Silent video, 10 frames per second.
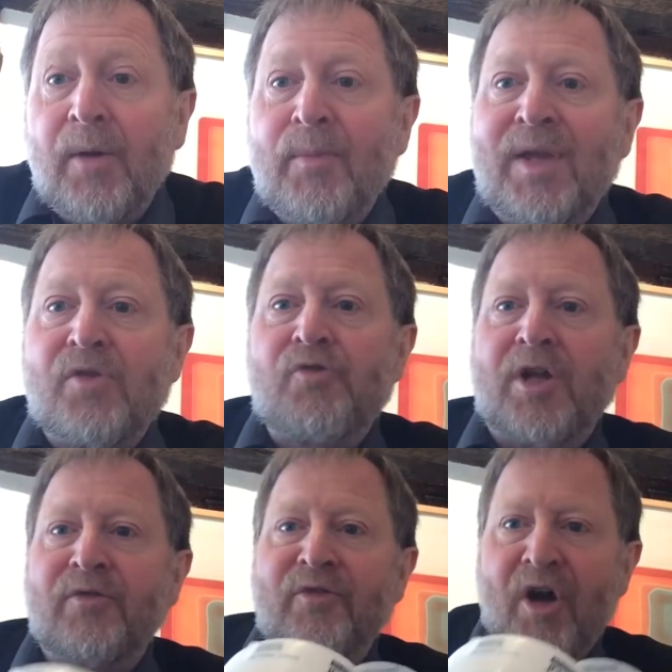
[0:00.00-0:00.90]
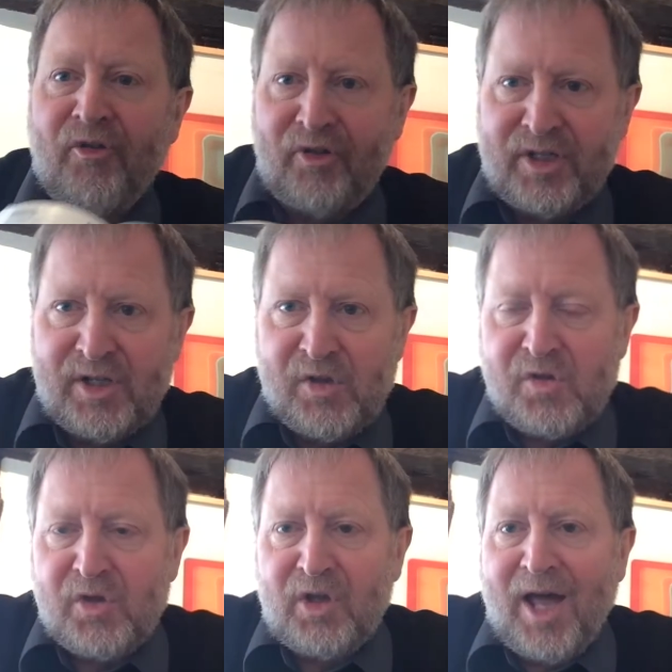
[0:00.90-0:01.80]
Its great advantage
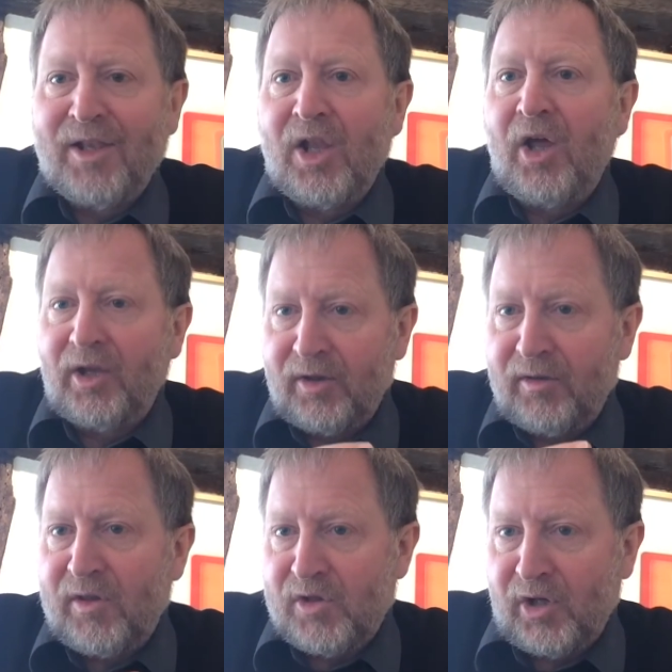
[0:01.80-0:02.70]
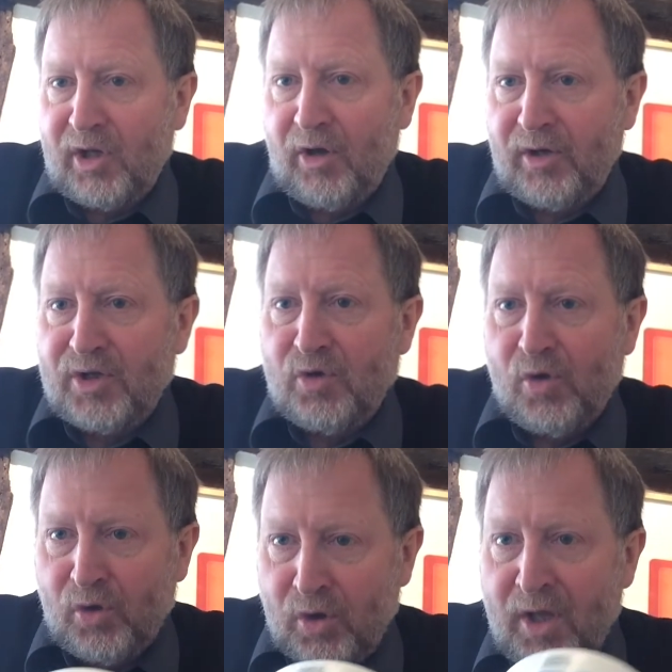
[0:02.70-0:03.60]
is that unlike things like coconut
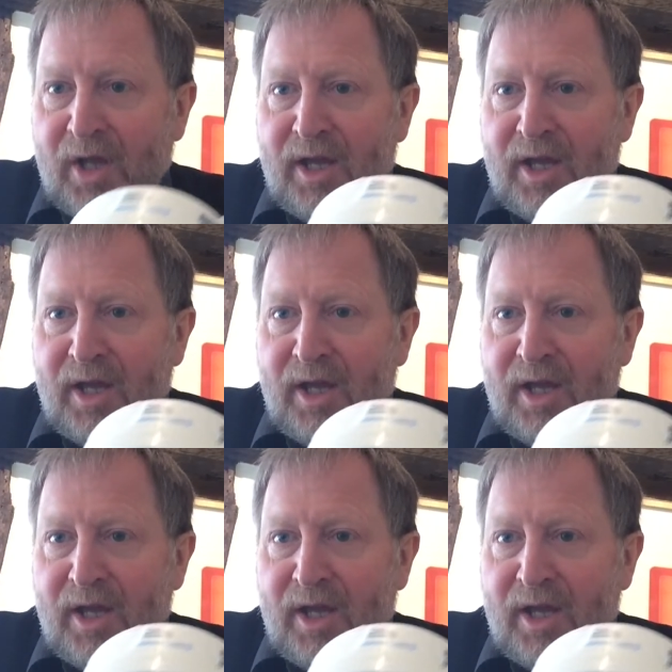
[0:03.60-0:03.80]
oil,